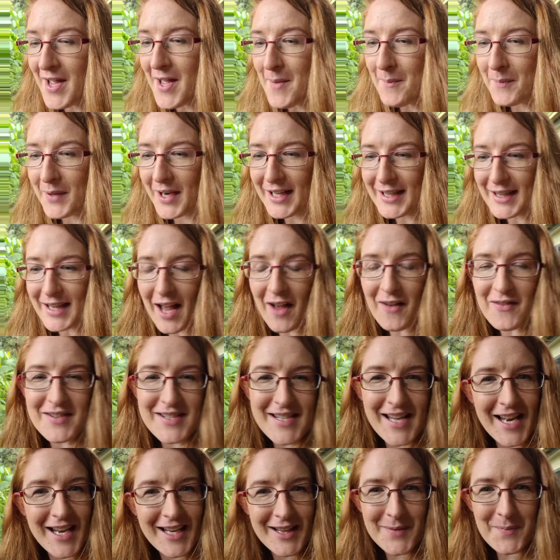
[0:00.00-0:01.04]
But I love
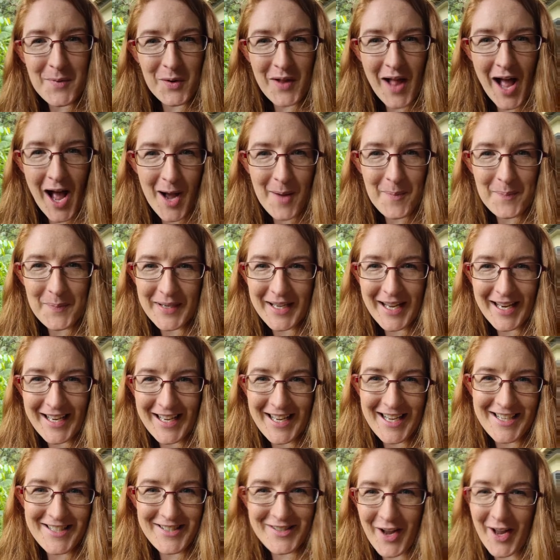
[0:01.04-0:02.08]
setting them all up and getting
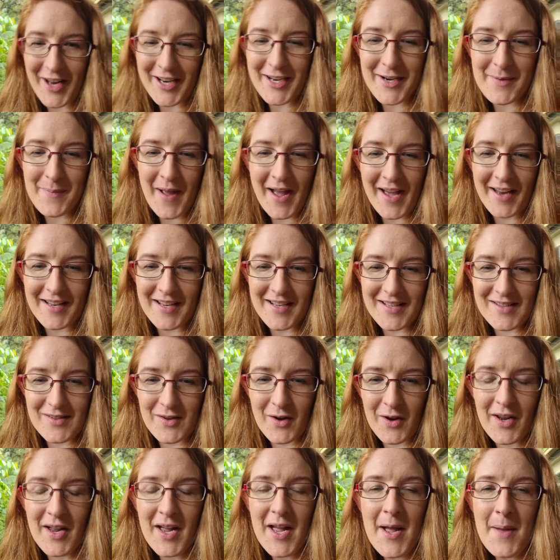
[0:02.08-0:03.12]
excited about it.
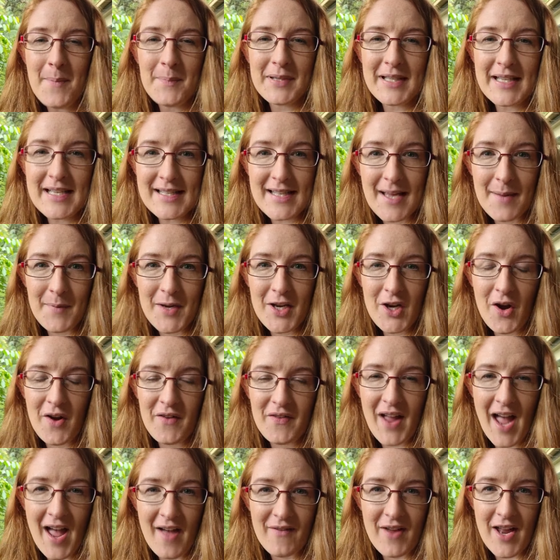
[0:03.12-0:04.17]
So please let me know if you
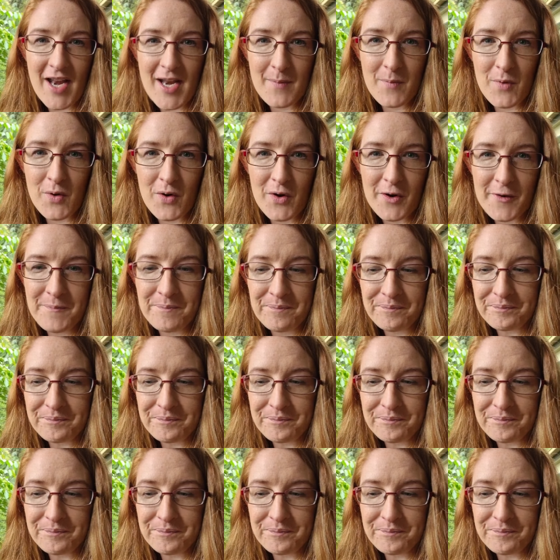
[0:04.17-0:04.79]
have any more